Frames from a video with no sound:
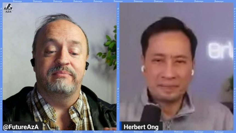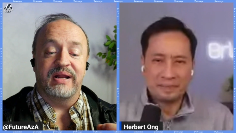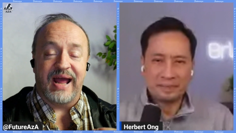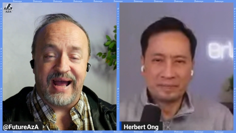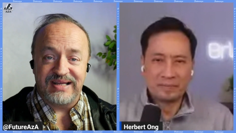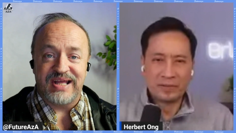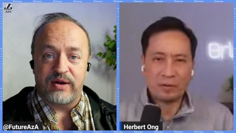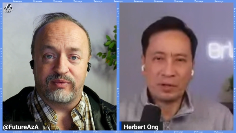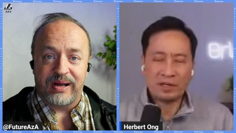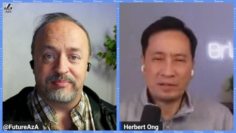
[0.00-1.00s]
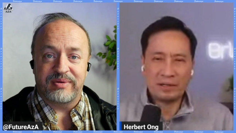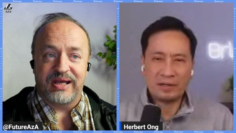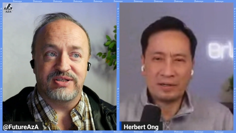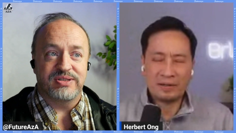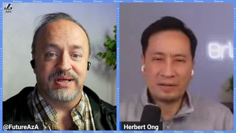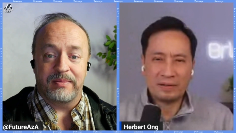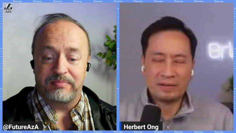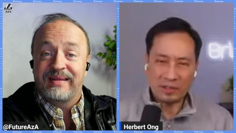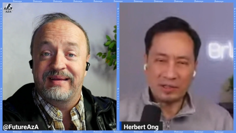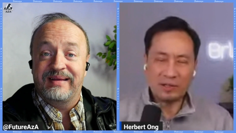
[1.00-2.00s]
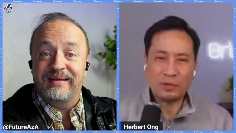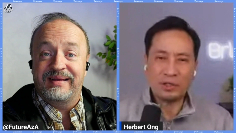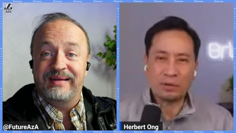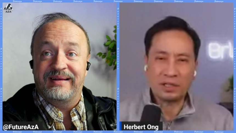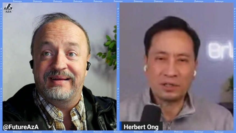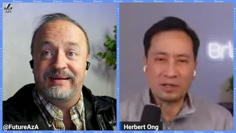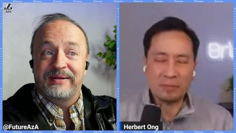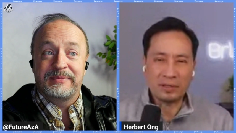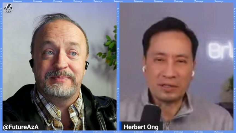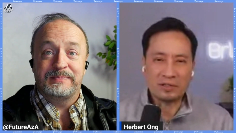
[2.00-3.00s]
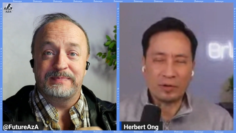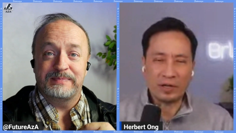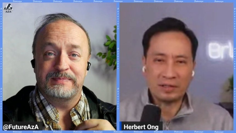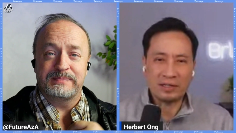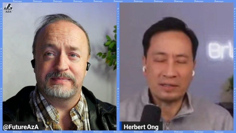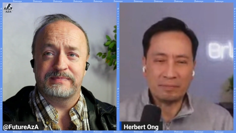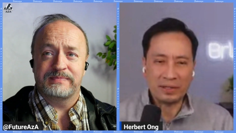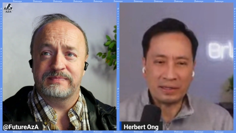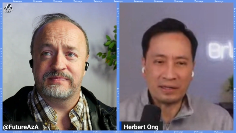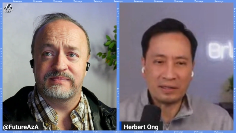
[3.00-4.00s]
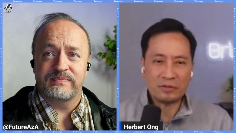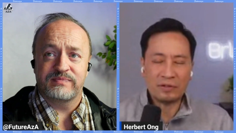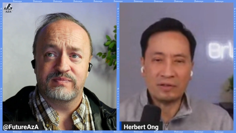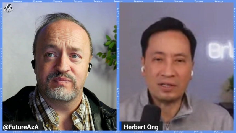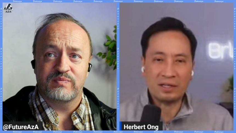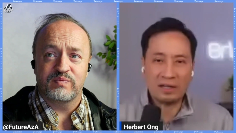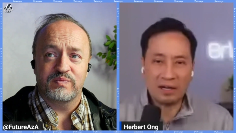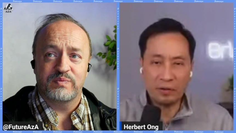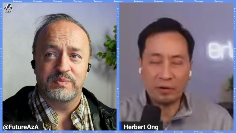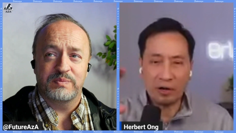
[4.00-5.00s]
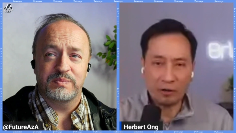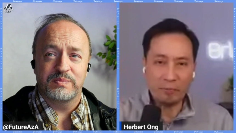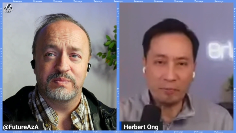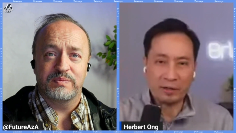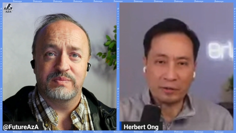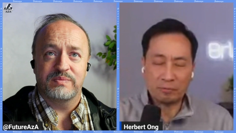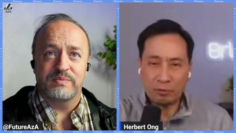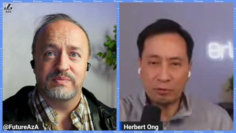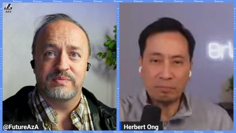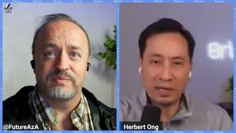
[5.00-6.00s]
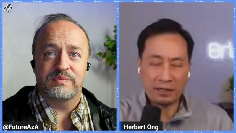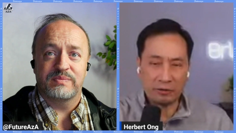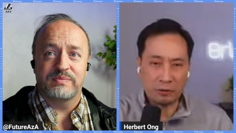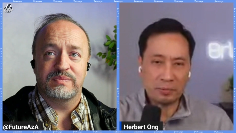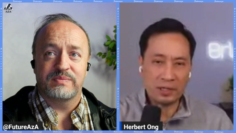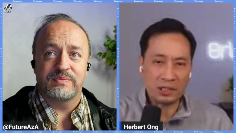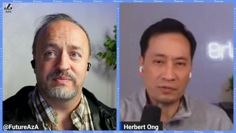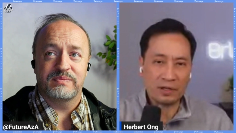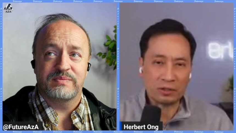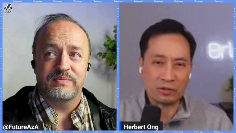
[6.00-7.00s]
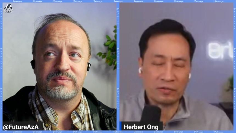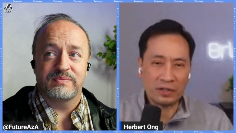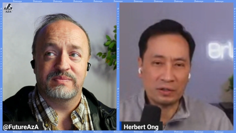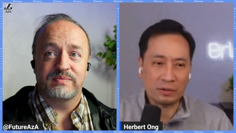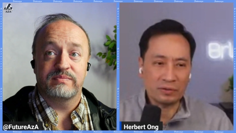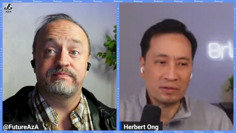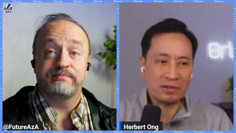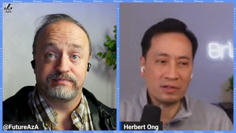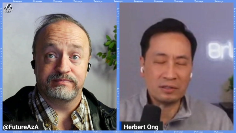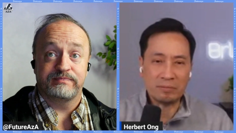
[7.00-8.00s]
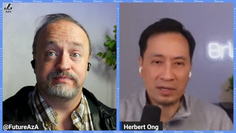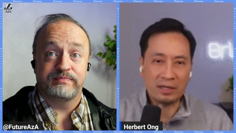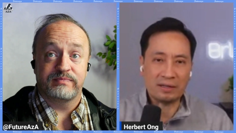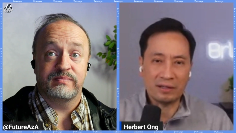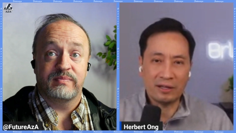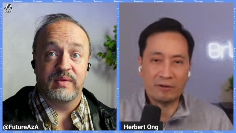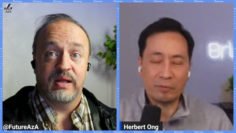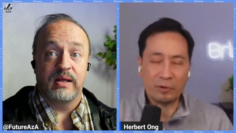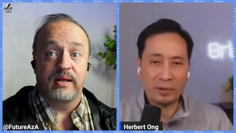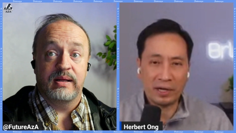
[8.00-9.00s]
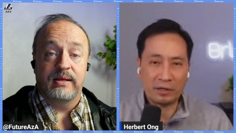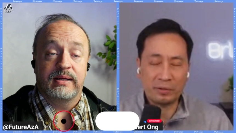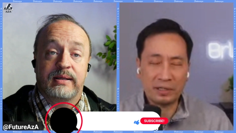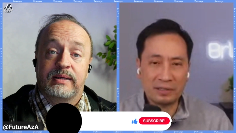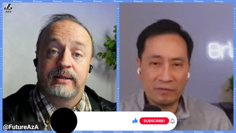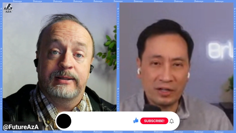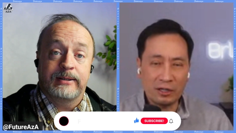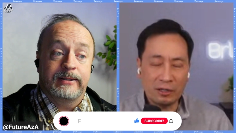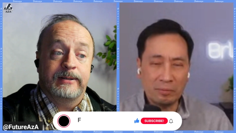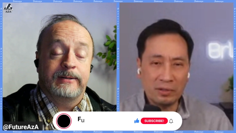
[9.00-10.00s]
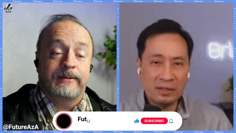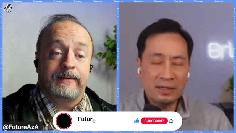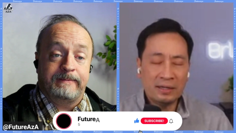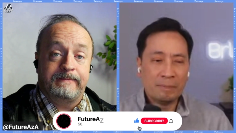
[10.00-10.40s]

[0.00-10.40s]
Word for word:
Speaker 1: But as that
Speaker 2: ramp I, catches up. Didn't we already talk about this, right? That because the other automakers pulled back on their plans for electric vehicles, this made a lot more batteries available,